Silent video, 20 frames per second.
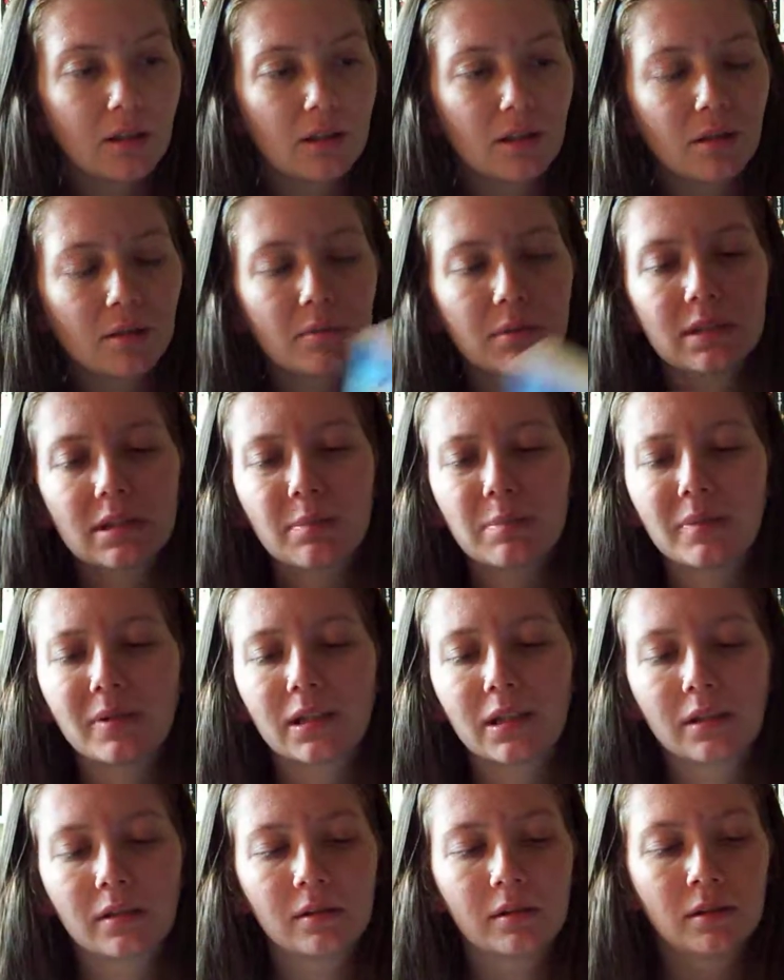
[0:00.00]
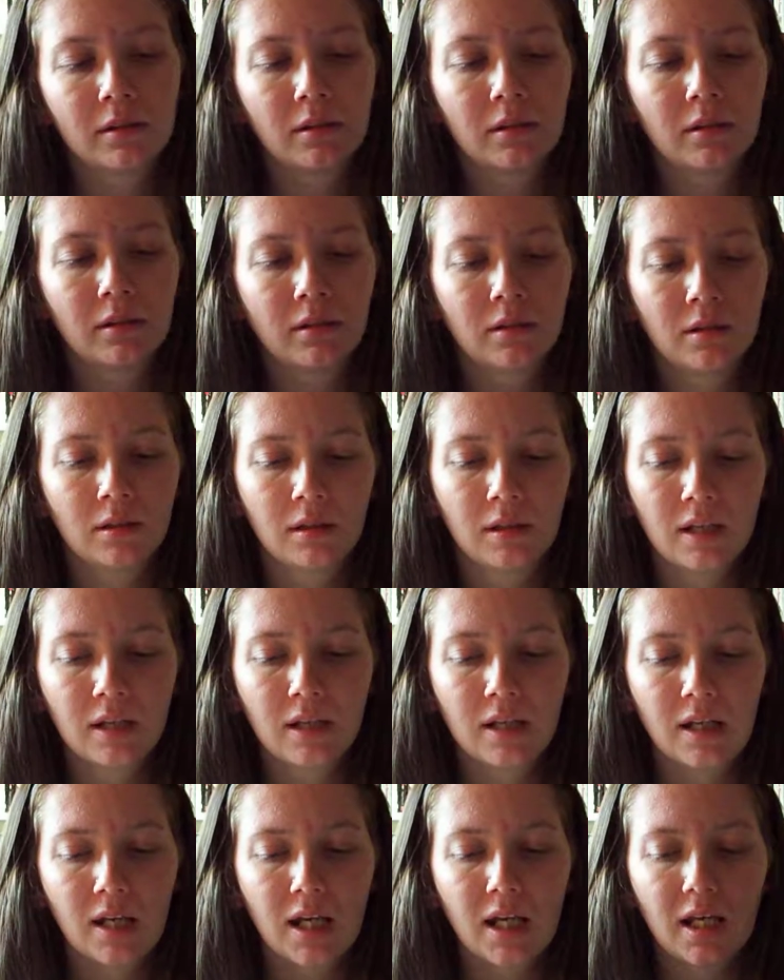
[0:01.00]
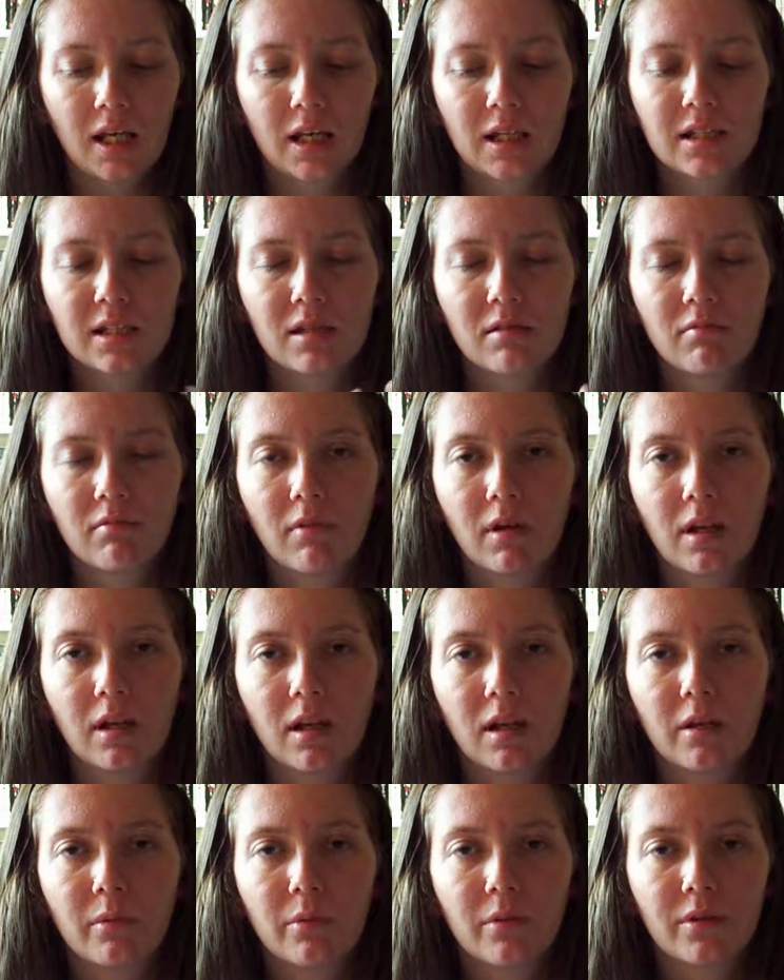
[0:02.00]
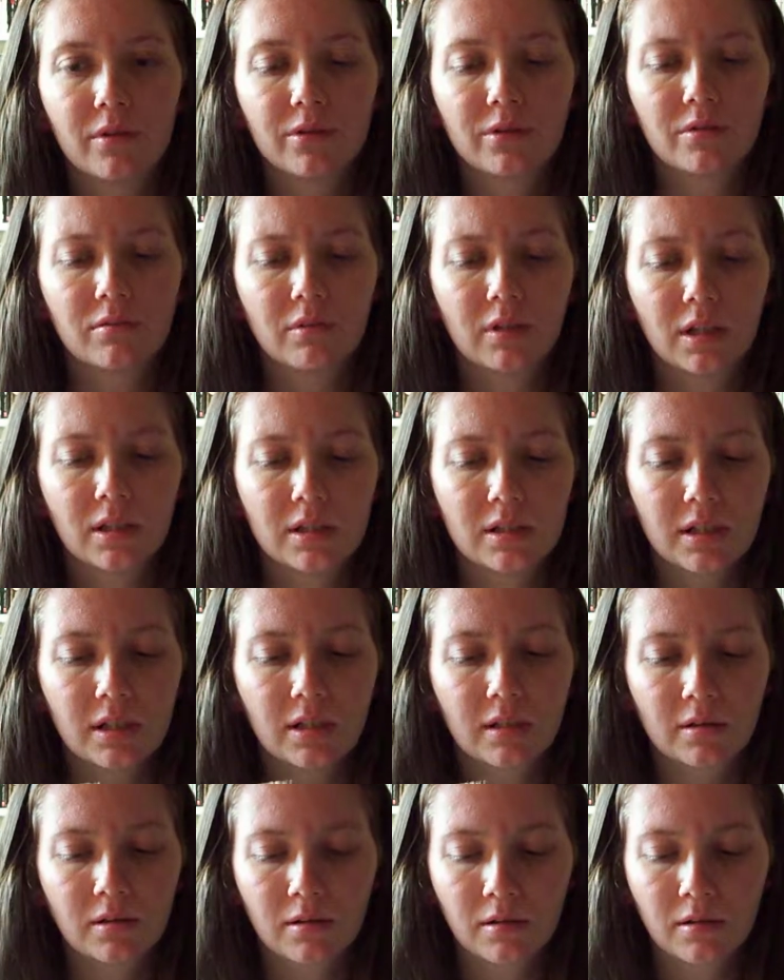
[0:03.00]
it was a bit. I didn't really want to read it,